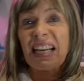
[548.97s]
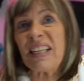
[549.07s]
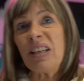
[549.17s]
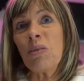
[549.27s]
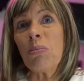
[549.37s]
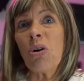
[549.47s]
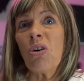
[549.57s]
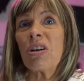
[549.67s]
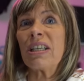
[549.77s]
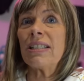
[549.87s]
Thank you,
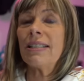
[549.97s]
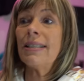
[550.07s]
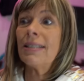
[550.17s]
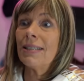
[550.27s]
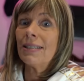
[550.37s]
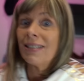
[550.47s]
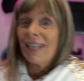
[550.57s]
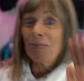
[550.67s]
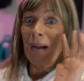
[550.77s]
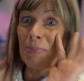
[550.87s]
Morgan.
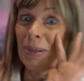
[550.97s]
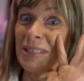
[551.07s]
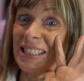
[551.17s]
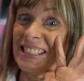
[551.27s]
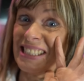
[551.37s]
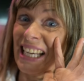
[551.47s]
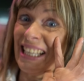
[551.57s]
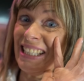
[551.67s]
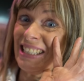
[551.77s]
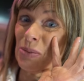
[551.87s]
I might be able to
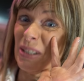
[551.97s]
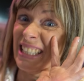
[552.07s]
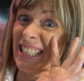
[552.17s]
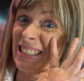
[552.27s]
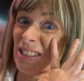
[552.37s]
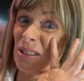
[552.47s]
sell it to a kid